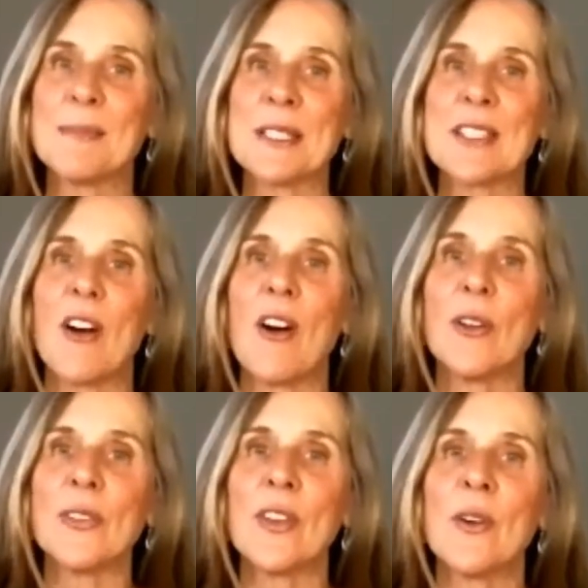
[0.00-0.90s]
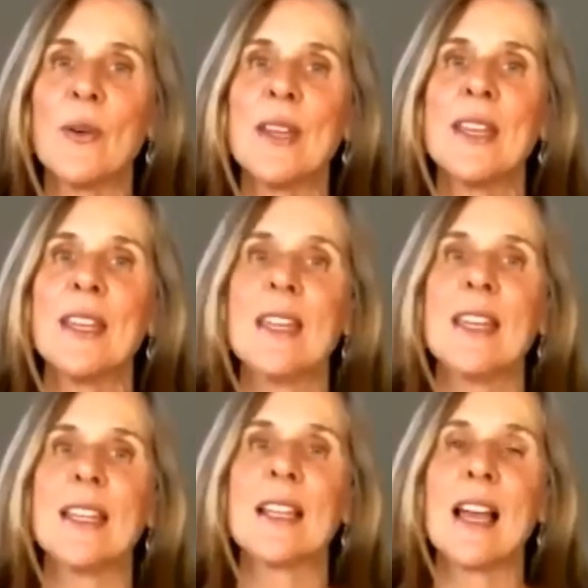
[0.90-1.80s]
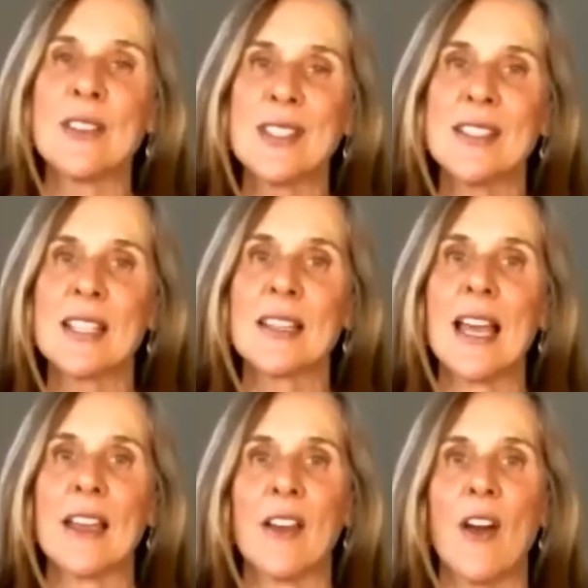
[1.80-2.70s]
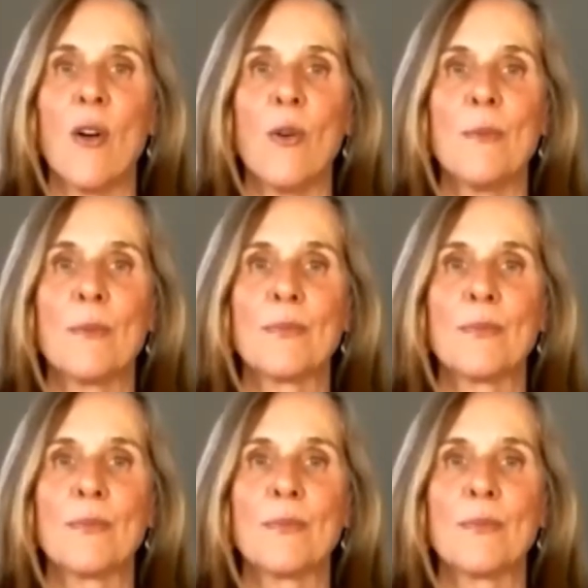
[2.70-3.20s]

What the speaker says: but to also, it allows us to let go.